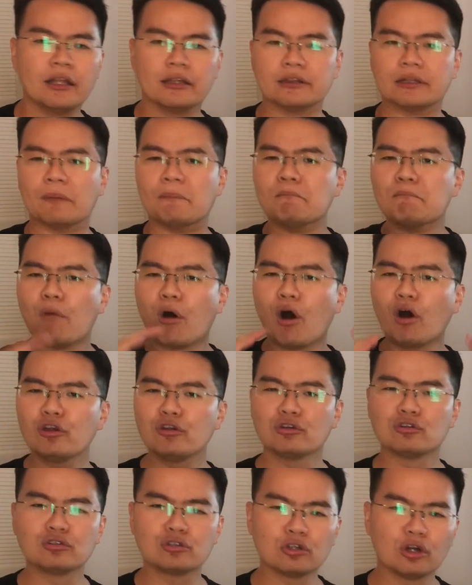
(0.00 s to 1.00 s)
The more
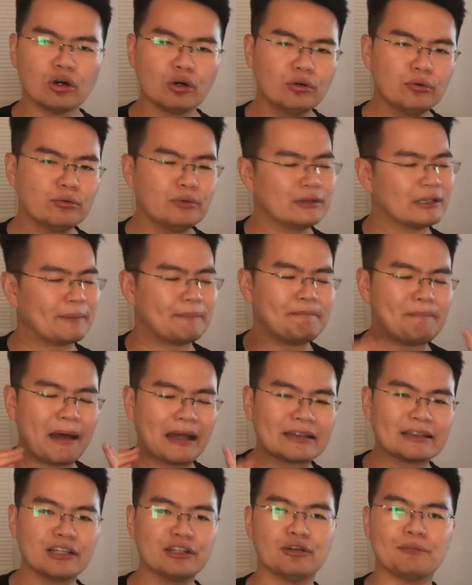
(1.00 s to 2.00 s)
you know, the
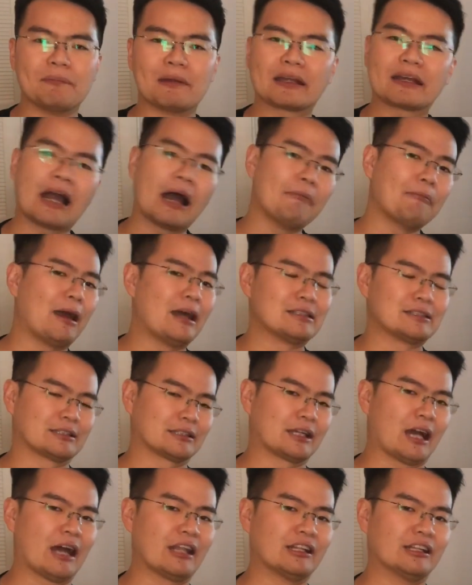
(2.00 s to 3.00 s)
better you become as a
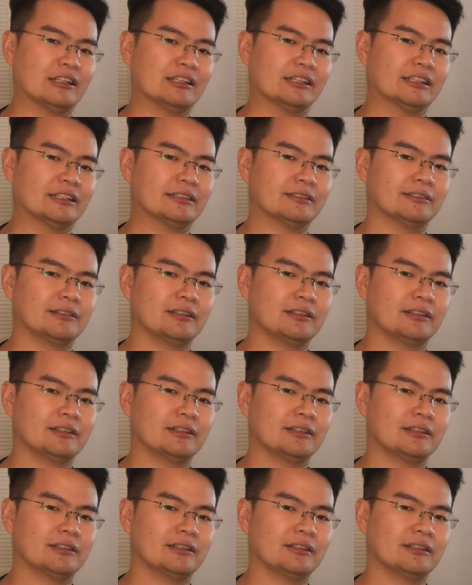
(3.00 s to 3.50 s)
gardener.